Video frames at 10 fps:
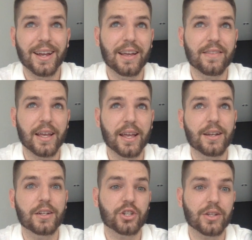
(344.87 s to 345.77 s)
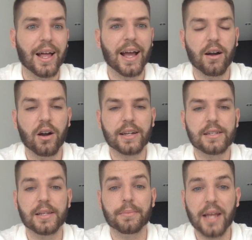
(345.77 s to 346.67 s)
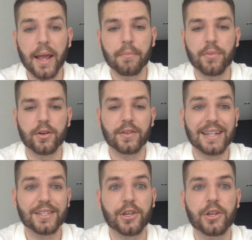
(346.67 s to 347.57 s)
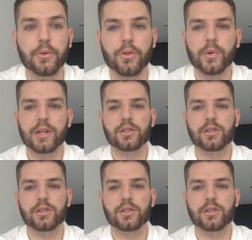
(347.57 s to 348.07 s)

and then July, August, September, that's Q3.